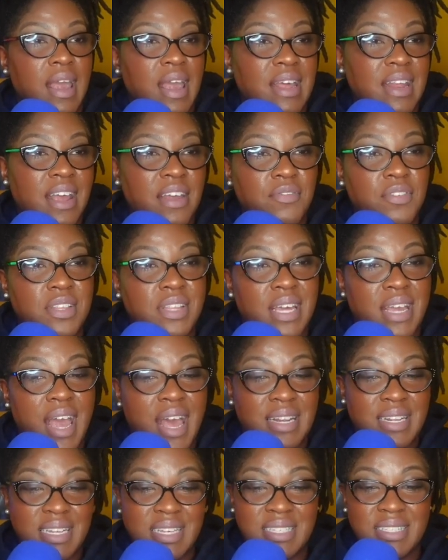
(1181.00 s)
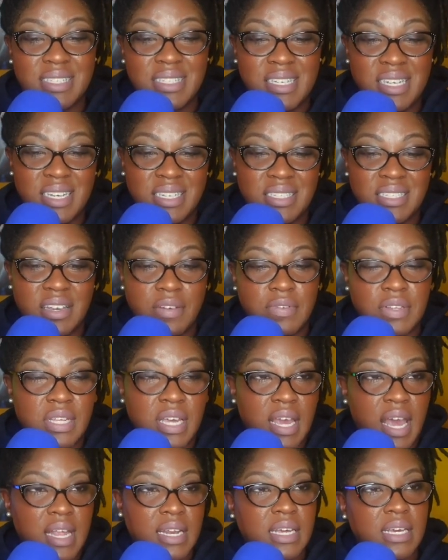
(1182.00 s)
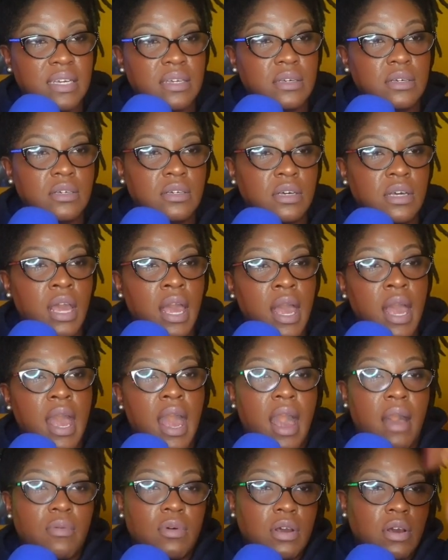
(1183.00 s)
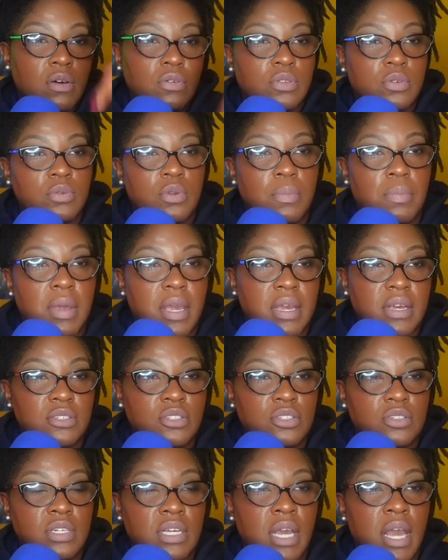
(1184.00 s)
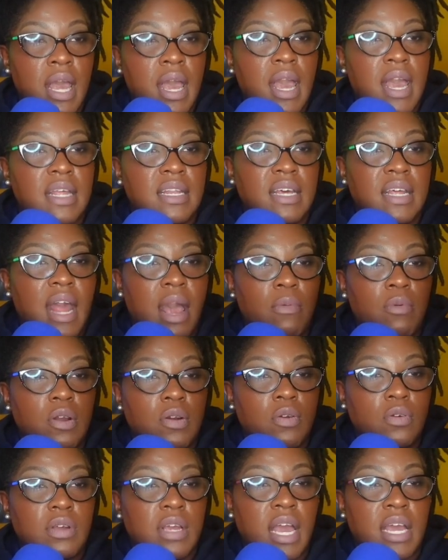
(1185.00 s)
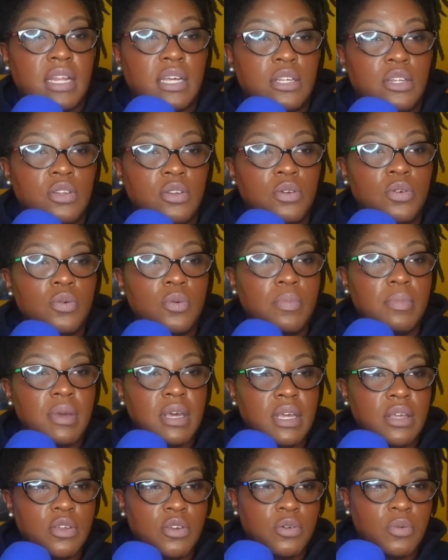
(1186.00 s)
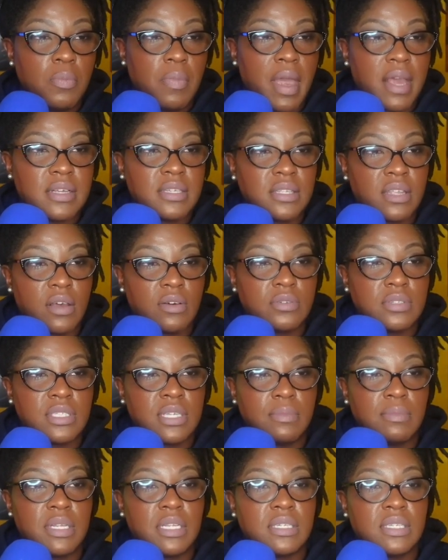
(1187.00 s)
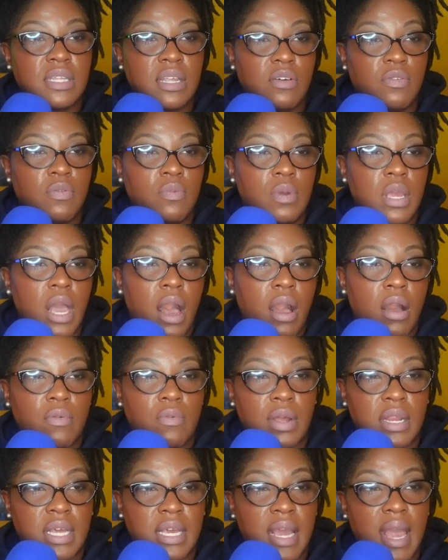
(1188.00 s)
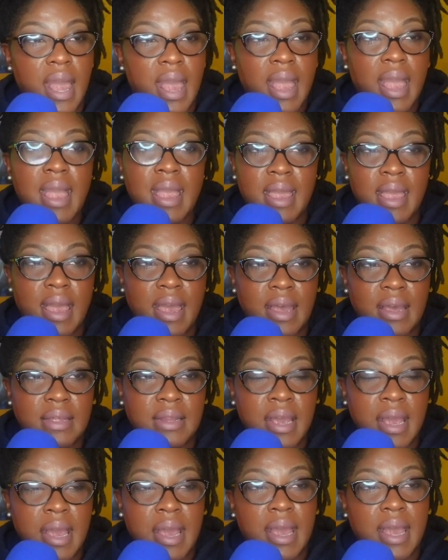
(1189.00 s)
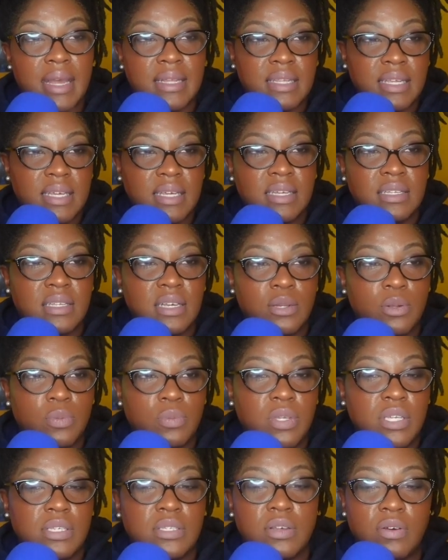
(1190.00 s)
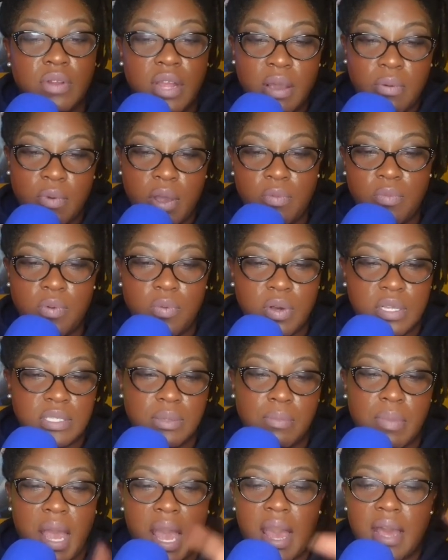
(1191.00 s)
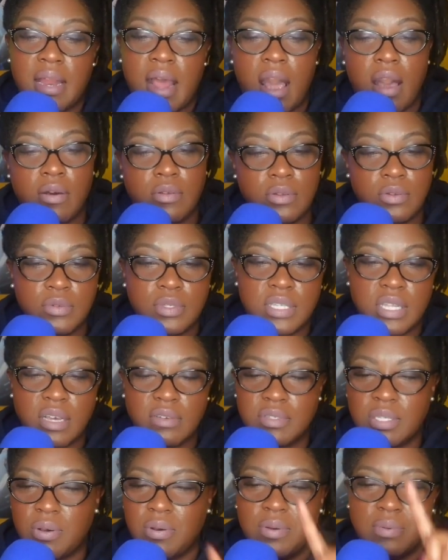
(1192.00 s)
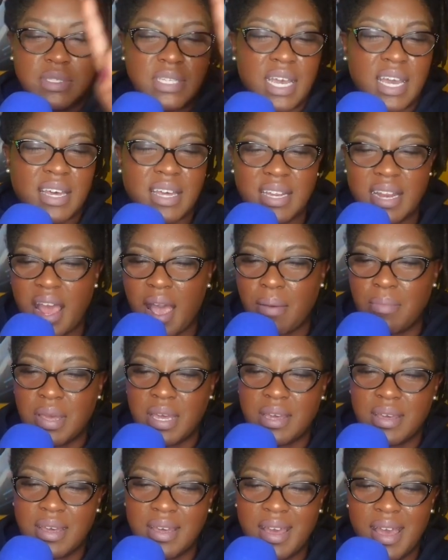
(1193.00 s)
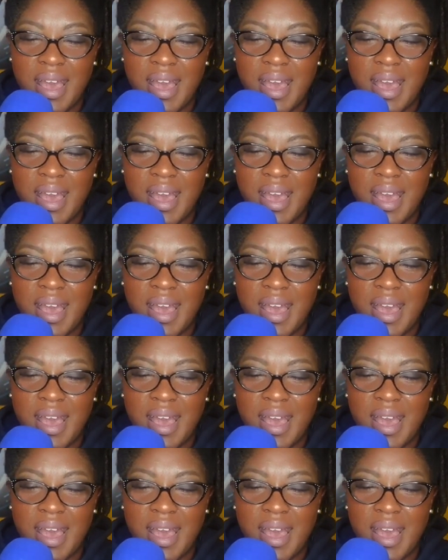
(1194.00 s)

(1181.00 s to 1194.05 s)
and everything I didn't touch, everything I didn't cook, I would go through the pantry and then I would create a new menu based on some of the stuff we already had at the end of the week. So that way we wasn't buying all new stuff. So it was economic